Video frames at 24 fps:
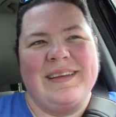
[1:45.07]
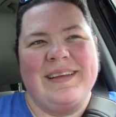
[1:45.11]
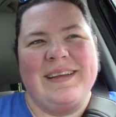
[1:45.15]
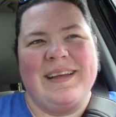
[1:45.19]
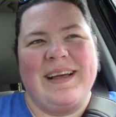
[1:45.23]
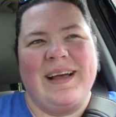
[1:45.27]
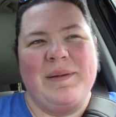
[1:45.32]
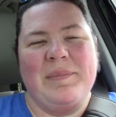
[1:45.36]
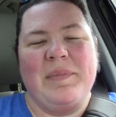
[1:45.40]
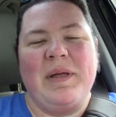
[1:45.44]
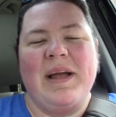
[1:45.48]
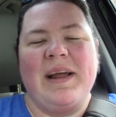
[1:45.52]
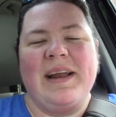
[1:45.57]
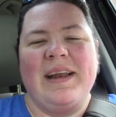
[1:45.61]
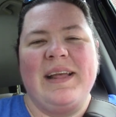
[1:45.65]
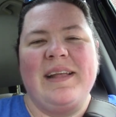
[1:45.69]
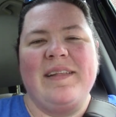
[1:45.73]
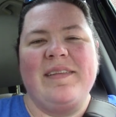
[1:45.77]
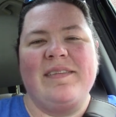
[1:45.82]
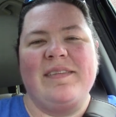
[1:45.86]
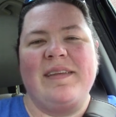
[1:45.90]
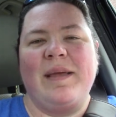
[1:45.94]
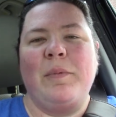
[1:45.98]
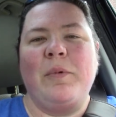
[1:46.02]
I'm not going to get
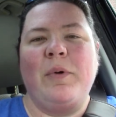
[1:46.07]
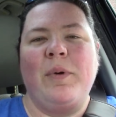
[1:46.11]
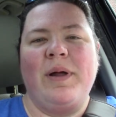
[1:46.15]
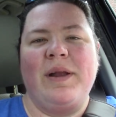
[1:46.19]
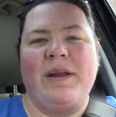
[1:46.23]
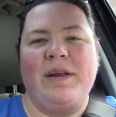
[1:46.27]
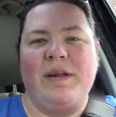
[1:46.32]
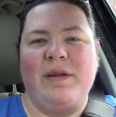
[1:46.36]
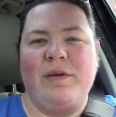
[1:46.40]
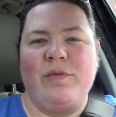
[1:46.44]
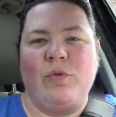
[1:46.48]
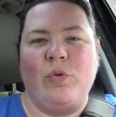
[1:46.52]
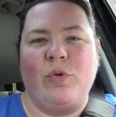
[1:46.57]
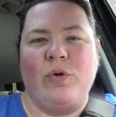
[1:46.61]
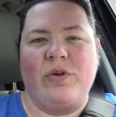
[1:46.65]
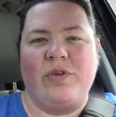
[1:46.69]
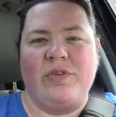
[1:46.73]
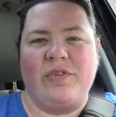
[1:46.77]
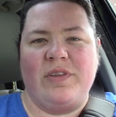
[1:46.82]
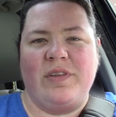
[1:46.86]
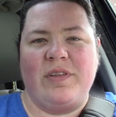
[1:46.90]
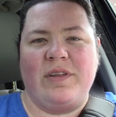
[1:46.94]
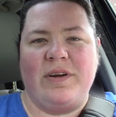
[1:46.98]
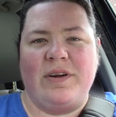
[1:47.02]
the same quantity of
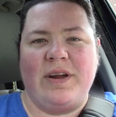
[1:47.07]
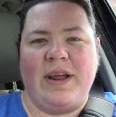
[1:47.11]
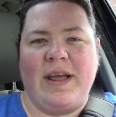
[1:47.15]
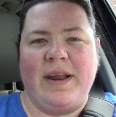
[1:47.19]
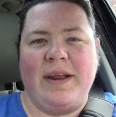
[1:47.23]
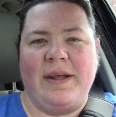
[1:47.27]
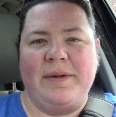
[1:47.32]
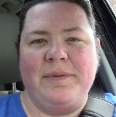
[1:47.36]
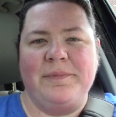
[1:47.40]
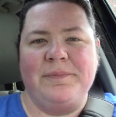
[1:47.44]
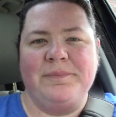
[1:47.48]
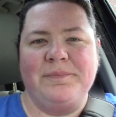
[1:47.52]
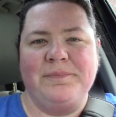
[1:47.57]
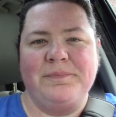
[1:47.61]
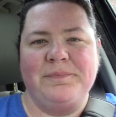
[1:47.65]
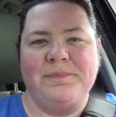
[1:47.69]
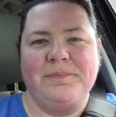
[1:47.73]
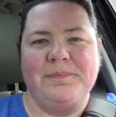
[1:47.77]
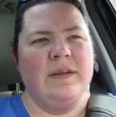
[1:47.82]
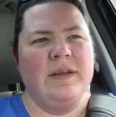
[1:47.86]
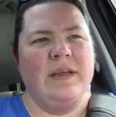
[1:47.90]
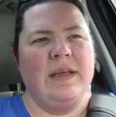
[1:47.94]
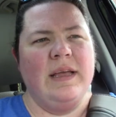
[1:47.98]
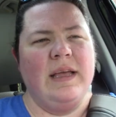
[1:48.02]
orders that they're getting.
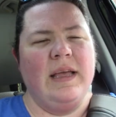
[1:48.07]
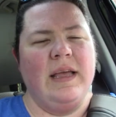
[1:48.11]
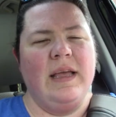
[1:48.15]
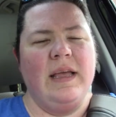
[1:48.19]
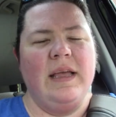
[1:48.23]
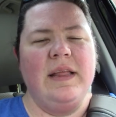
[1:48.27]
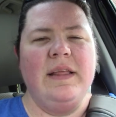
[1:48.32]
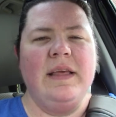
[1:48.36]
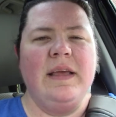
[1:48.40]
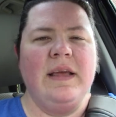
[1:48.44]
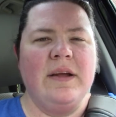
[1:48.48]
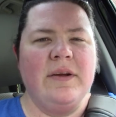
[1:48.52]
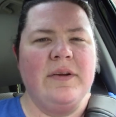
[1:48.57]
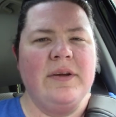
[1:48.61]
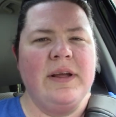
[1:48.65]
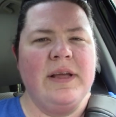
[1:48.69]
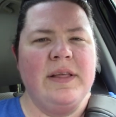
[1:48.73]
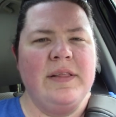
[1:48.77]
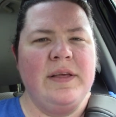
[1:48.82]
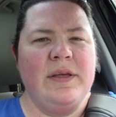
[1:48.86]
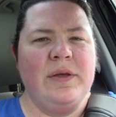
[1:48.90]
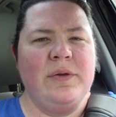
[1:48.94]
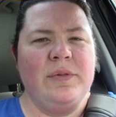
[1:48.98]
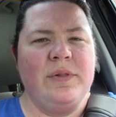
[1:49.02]
In the area
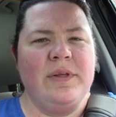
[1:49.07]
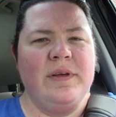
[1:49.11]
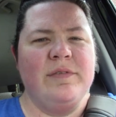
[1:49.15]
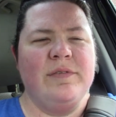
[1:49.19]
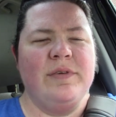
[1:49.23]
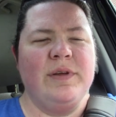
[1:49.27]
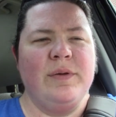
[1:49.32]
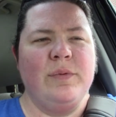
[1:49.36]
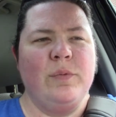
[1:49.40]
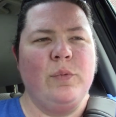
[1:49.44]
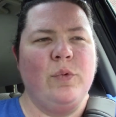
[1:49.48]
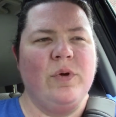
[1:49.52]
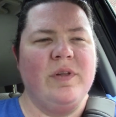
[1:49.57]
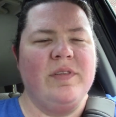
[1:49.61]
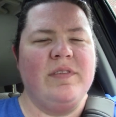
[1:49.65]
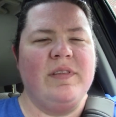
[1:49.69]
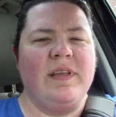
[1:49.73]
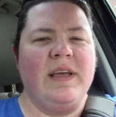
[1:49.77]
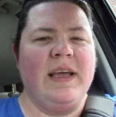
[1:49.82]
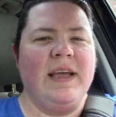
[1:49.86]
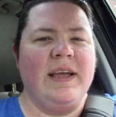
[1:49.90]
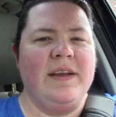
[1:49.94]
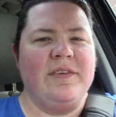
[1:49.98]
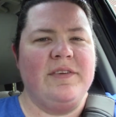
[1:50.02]
that you live in, what's
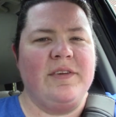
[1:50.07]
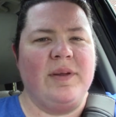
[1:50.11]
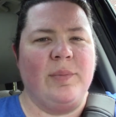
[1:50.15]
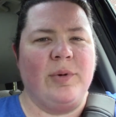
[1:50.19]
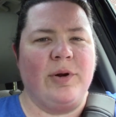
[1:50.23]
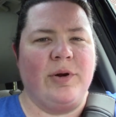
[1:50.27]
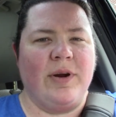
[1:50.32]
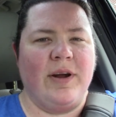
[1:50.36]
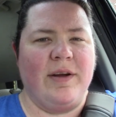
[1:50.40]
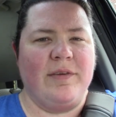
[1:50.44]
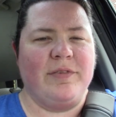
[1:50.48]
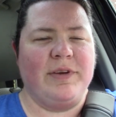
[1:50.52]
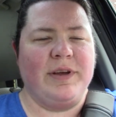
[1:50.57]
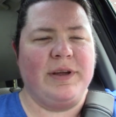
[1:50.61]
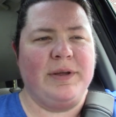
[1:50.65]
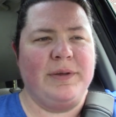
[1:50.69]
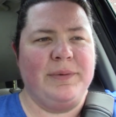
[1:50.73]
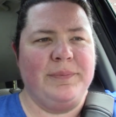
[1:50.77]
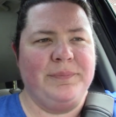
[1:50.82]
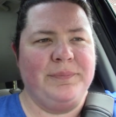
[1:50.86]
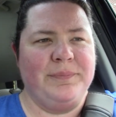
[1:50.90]
the age demographic?